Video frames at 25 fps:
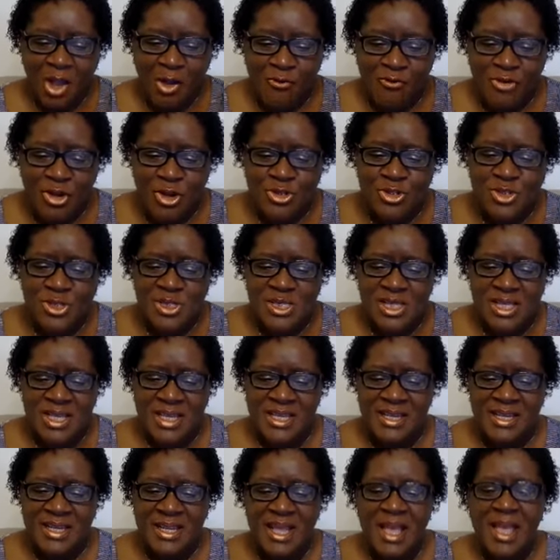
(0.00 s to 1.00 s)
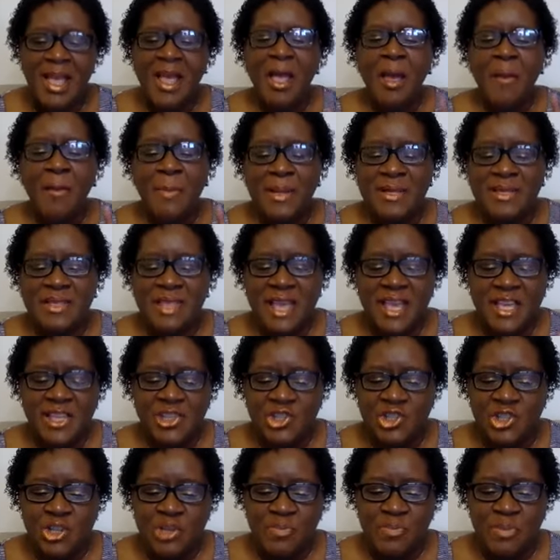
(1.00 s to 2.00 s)
Verse 10, but they
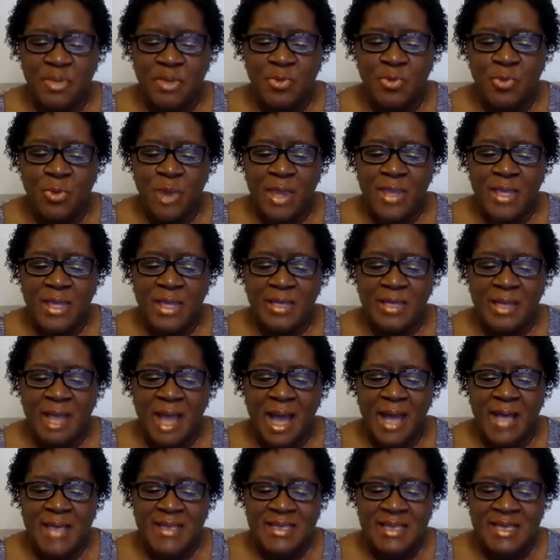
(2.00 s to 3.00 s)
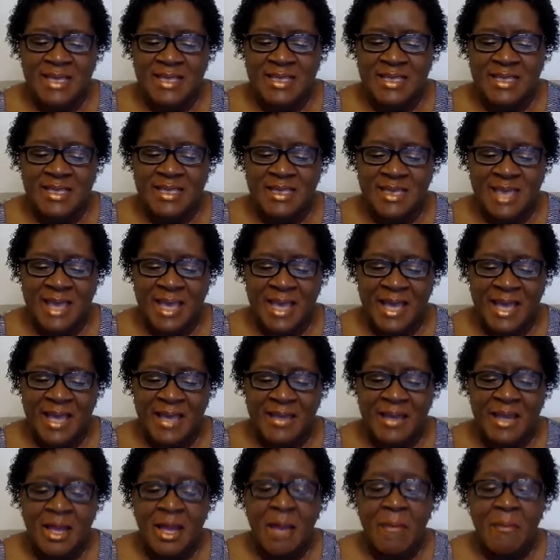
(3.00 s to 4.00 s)
should be recognized
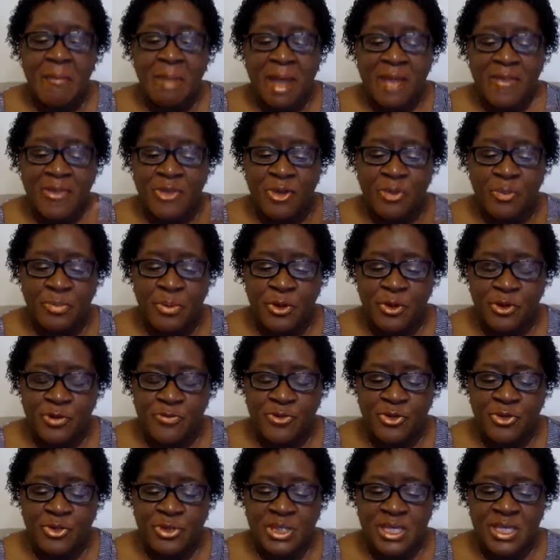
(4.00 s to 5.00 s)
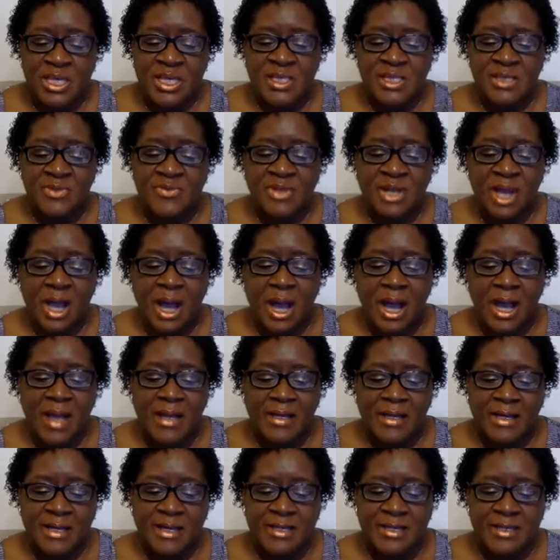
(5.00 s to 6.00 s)
instead by their beautiful deeds of
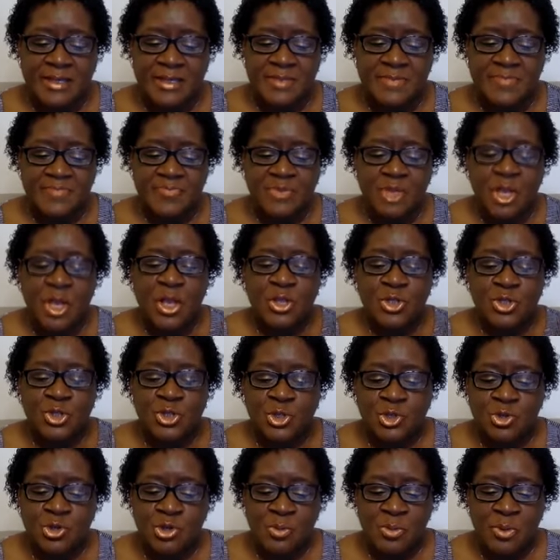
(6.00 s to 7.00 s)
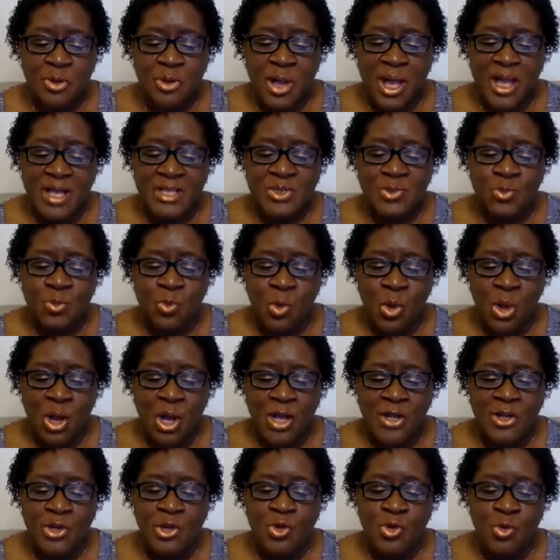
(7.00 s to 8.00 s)
kindness, suitable as
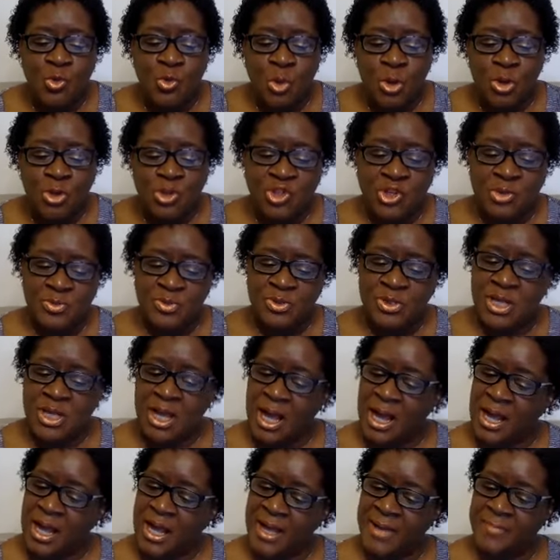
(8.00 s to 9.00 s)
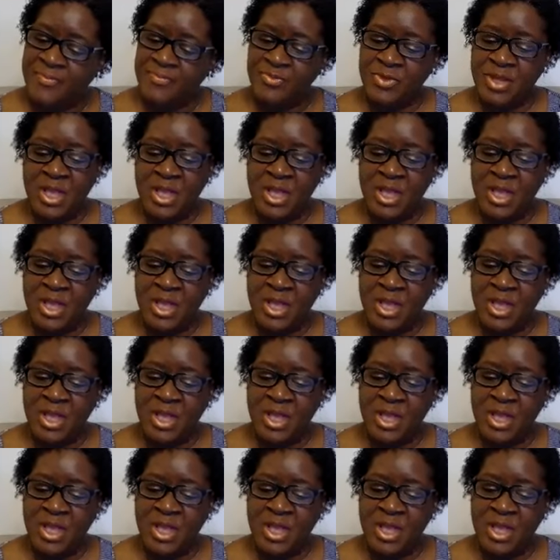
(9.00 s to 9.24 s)
one who worships God.